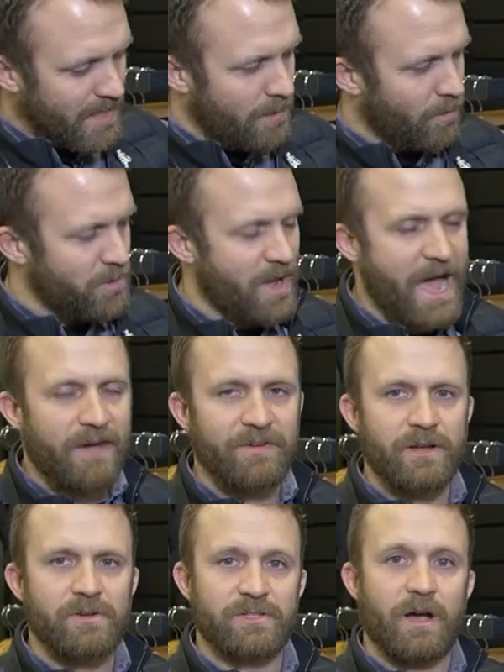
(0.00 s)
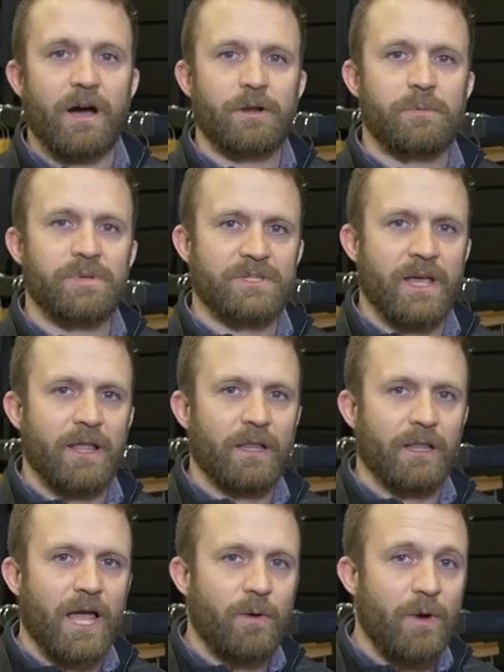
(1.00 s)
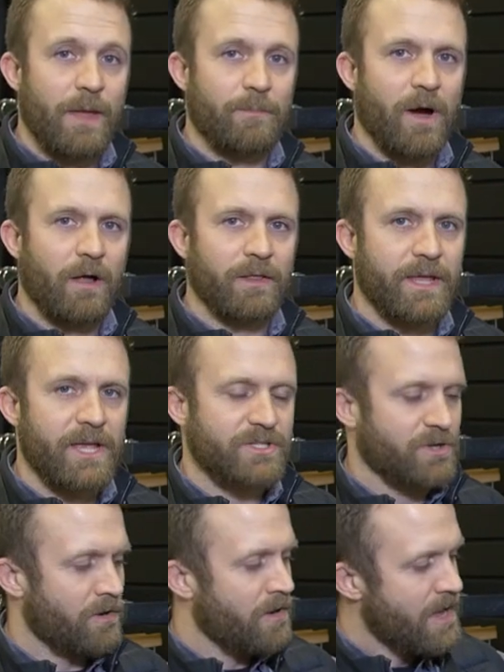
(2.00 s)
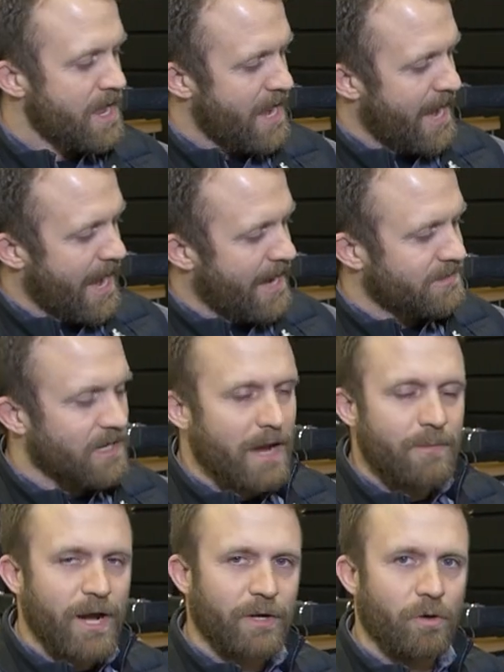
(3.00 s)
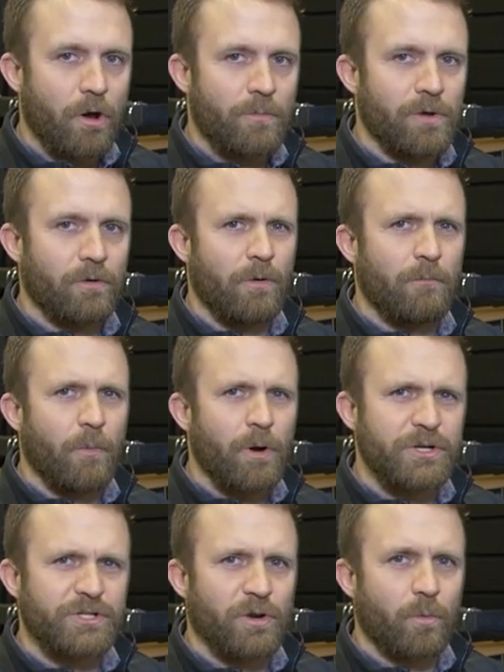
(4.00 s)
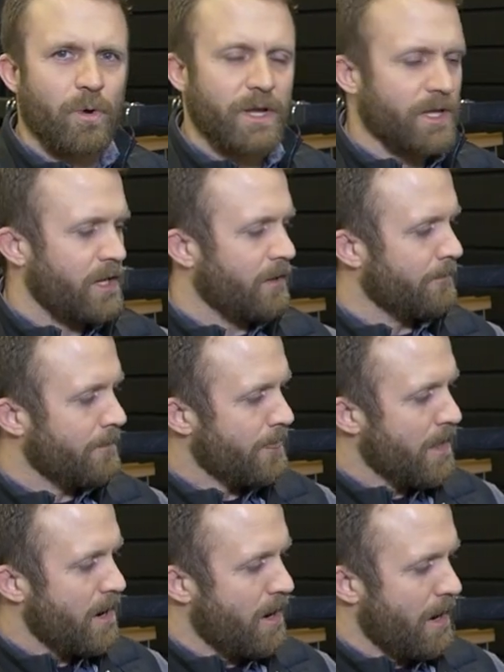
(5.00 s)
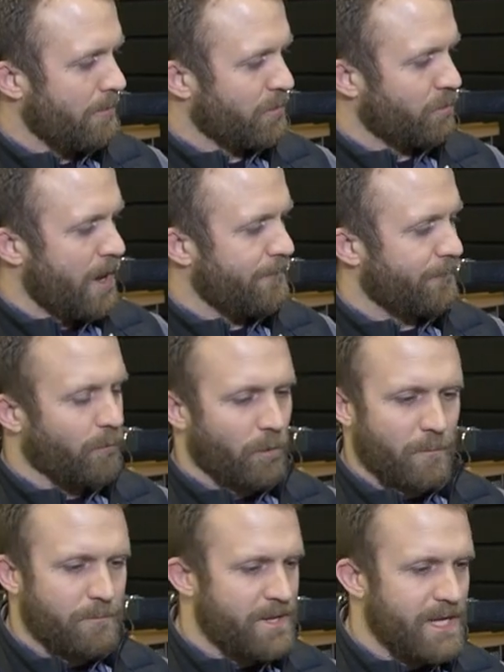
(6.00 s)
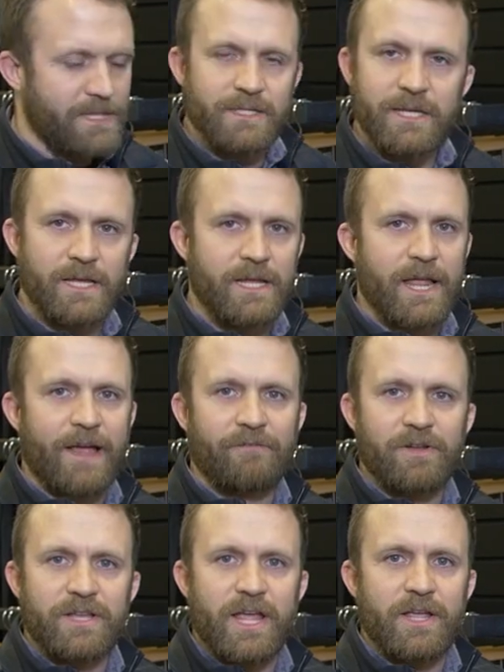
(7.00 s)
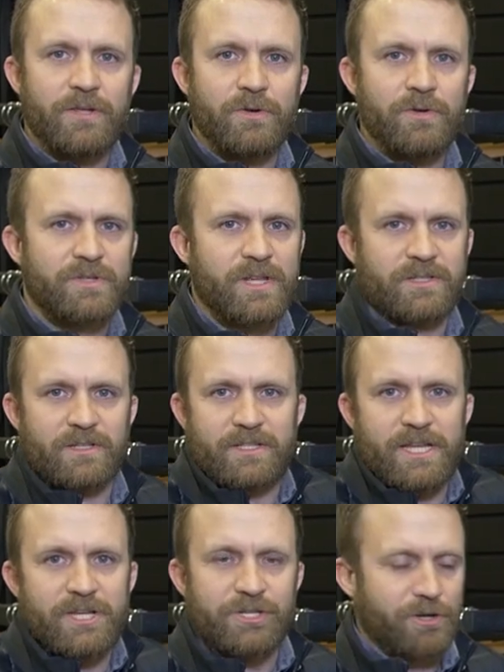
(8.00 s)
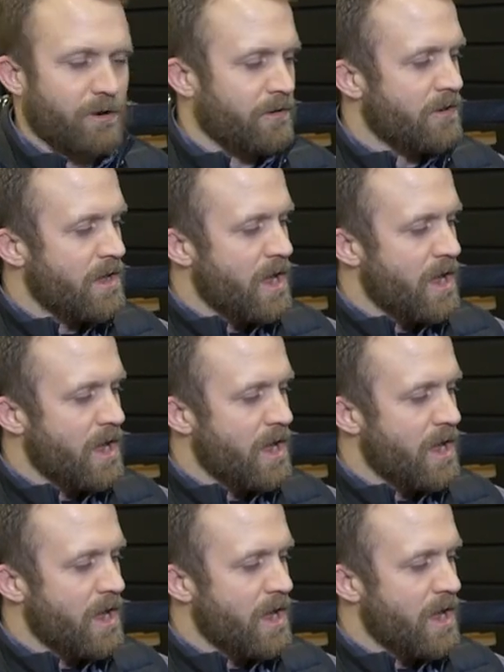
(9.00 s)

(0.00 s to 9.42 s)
And what you have here is 100% lightweight polyester, antimicrobial, moisture wicking, great for PT, everyday use as a t-shirt,